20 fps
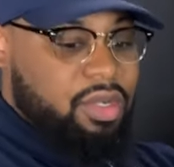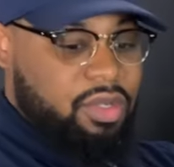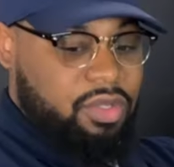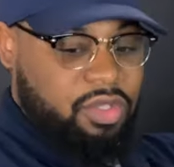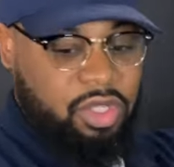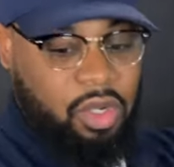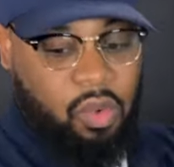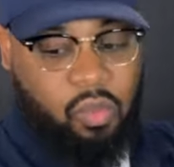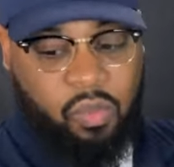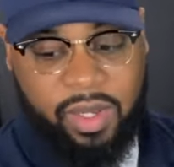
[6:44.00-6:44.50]

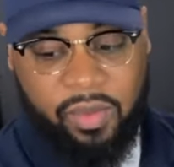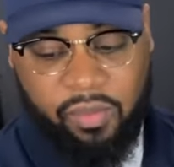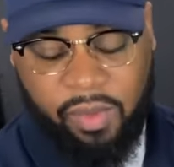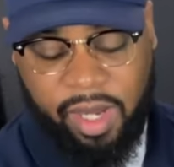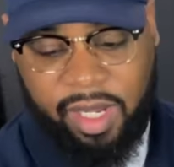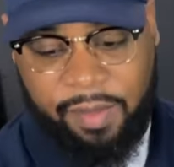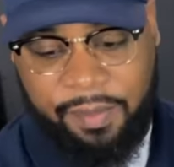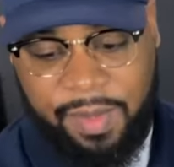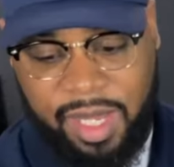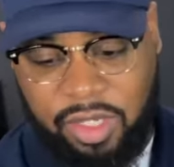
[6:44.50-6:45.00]
so we
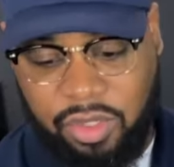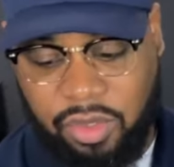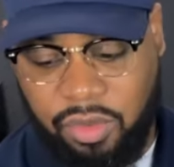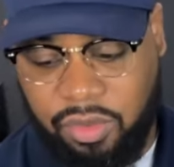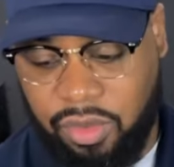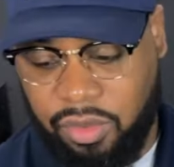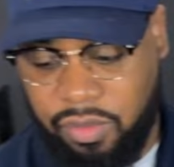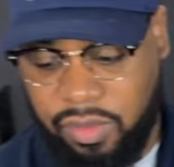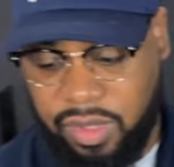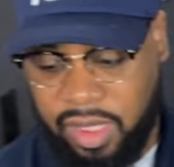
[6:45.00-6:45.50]
recommend you
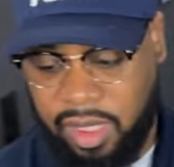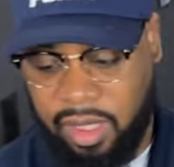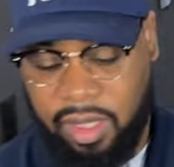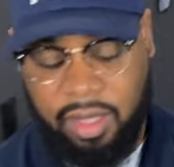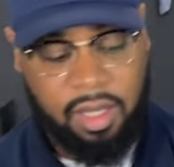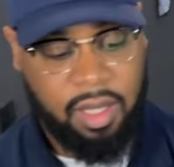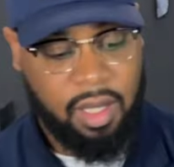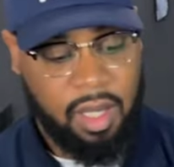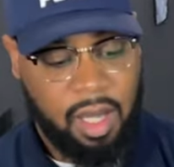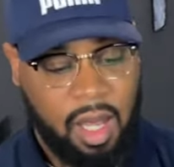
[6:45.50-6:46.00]

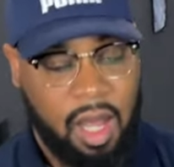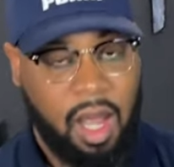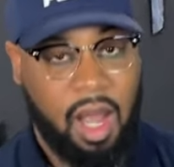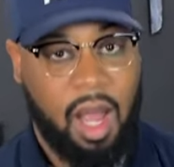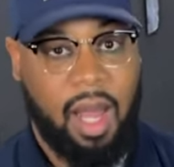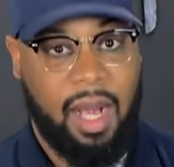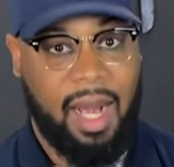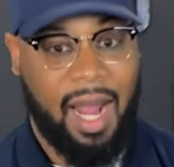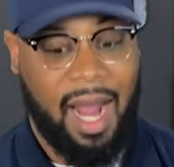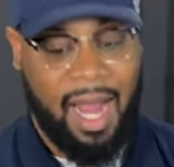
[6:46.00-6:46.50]
using
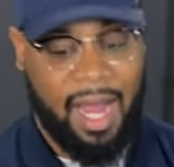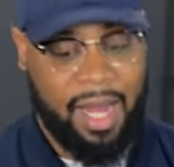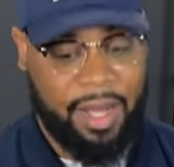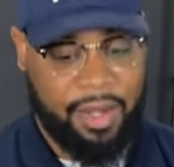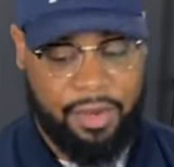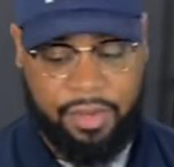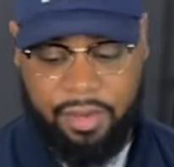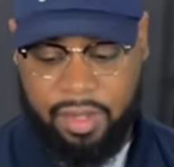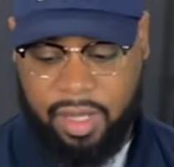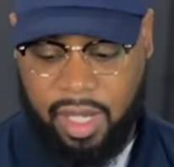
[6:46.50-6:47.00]
on
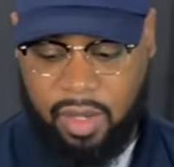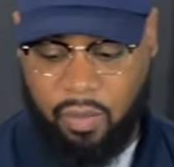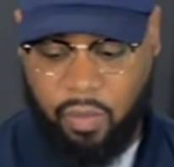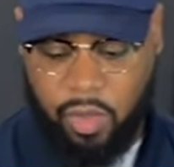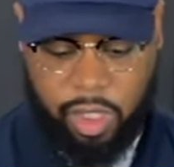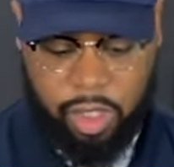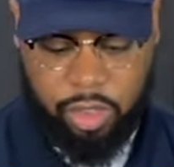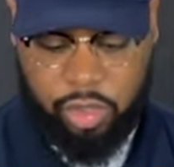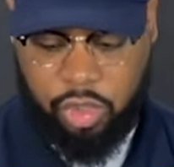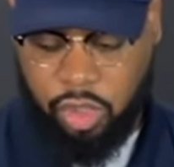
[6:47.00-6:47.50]
iron. And
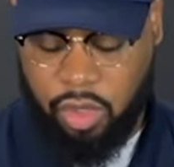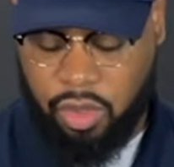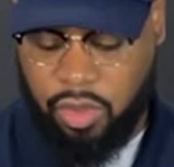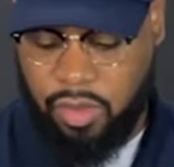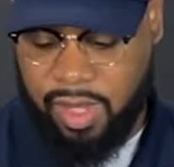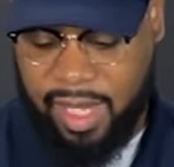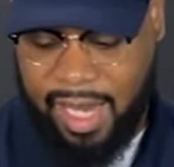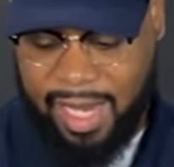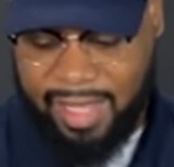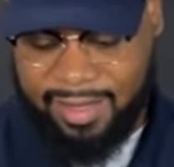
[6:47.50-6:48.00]
we're gonna show
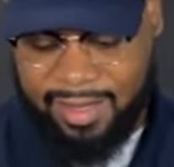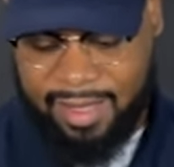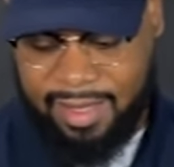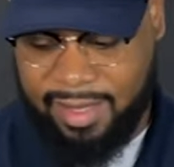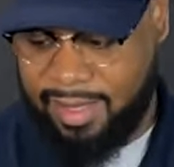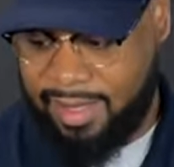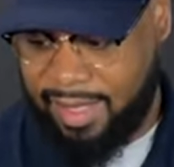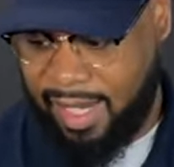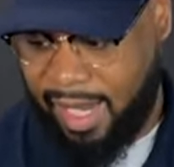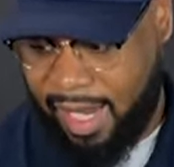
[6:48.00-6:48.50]
you that
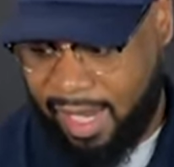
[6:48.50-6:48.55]
today.